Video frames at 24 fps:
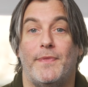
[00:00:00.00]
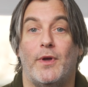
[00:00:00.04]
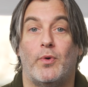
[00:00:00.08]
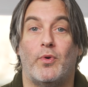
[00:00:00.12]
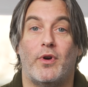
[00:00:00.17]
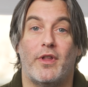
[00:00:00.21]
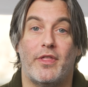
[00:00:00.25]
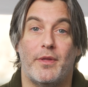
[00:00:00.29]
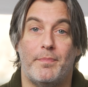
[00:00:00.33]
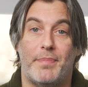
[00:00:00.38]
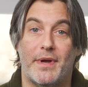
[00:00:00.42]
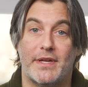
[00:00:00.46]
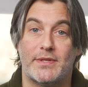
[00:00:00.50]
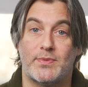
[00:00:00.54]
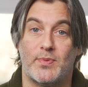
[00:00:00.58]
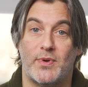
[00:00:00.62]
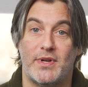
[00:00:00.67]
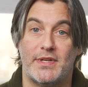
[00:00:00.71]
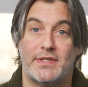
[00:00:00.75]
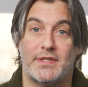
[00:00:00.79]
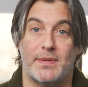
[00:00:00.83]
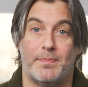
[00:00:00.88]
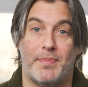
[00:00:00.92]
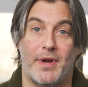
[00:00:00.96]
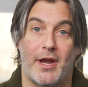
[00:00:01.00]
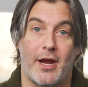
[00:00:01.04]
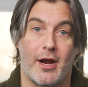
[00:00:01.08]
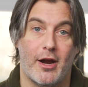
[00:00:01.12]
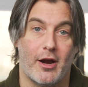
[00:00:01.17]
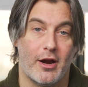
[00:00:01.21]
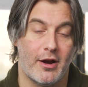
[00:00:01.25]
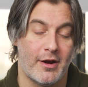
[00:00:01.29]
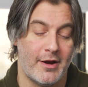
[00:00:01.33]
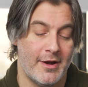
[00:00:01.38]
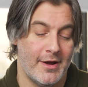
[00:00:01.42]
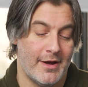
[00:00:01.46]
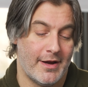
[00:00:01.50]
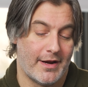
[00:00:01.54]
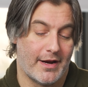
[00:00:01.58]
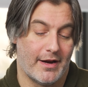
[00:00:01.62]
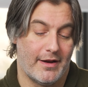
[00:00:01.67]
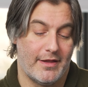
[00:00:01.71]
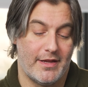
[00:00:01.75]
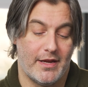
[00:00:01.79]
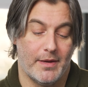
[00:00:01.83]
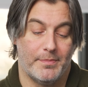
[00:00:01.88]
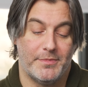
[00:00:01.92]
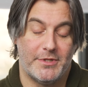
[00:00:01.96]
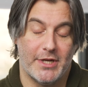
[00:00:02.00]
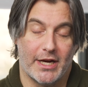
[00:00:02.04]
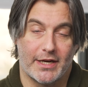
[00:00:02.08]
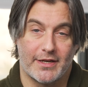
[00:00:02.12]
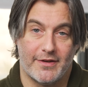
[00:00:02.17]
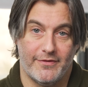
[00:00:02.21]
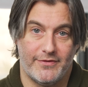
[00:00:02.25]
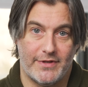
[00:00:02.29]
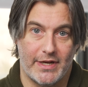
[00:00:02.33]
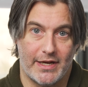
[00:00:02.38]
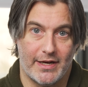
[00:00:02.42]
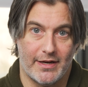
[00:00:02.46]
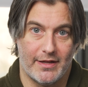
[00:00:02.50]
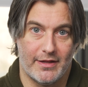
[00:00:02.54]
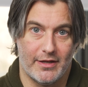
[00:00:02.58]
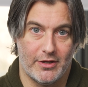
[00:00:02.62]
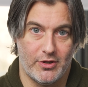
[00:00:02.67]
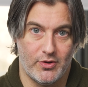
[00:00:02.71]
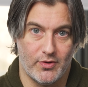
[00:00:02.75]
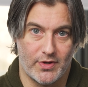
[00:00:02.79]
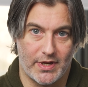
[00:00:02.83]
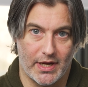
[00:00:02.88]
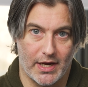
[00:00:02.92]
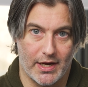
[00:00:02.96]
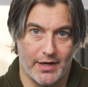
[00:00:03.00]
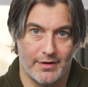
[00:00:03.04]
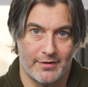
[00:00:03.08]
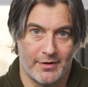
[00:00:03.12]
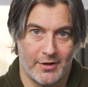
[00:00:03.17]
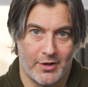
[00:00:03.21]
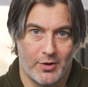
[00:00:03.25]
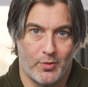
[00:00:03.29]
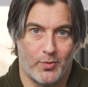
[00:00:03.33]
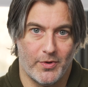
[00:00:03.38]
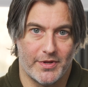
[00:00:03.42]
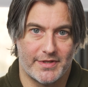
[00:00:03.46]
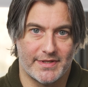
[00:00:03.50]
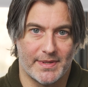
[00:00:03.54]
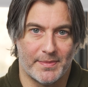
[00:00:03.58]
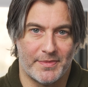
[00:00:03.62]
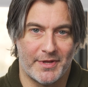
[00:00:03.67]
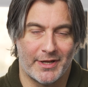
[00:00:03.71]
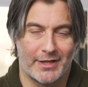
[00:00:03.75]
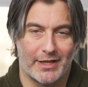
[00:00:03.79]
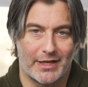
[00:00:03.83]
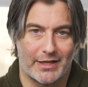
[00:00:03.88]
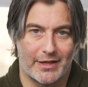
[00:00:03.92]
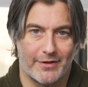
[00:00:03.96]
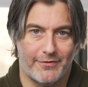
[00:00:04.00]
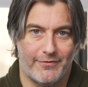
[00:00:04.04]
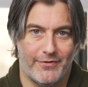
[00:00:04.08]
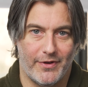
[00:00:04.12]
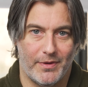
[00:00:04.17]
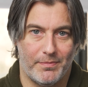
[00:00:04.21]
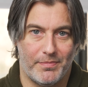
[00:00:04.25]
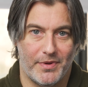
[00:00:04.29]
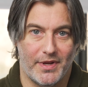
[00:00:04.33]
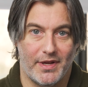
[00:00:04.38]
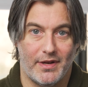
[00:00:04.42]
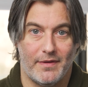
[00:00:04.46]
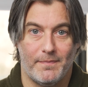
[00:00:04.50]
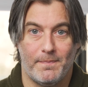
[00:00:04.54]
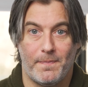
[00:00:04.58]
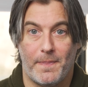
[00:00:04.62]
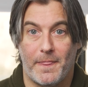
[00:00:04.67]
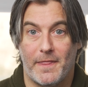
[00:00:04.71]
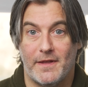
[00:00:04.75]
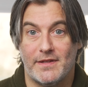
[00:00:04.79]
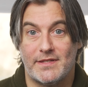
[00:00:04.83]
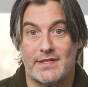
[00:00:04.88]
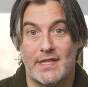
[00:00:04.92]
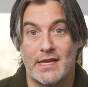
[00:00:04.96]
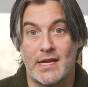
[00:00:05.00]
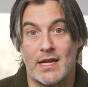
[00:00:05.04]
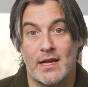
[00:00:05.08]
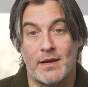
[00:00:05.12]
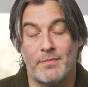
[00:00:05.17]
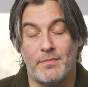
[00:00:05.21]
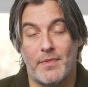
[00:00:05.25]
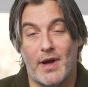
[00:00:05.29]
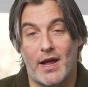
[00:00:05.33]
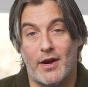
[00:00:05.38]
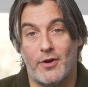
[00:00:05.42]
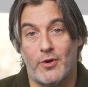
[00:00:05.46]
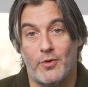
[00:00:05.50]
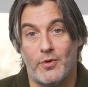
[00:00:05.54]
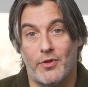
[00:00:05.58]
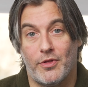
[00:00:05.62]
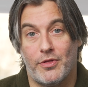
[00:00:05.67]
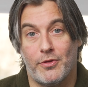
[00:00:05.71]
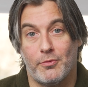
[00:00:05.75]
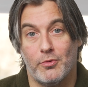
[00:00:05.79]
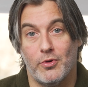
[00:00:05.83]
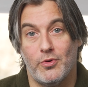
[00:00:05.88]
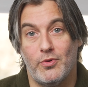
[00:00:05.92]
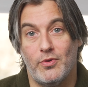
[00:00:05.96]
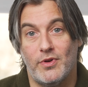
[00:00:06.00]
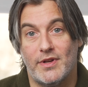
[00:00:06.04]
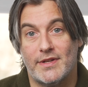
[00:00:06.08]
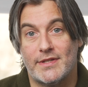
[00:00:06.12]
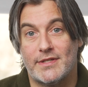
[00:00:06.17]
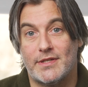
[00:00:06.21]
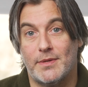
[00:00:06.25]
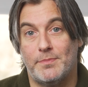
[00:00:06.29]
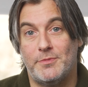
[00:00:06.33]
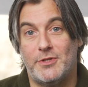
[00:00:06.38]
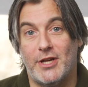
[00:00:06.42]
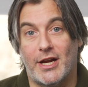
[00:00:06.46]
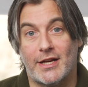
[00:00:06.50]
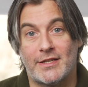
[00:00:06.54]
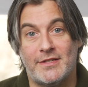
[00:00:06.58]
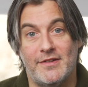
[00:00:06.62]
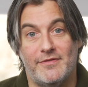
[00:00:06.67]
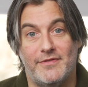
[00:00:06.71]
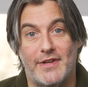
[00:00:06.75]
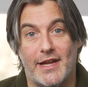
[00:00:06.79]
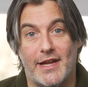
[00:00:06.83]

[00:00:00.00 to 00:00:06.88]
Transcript: Now, one of the best ways to pair kind of the objective data that you get with something like the Fitbit is thinking about it through subjective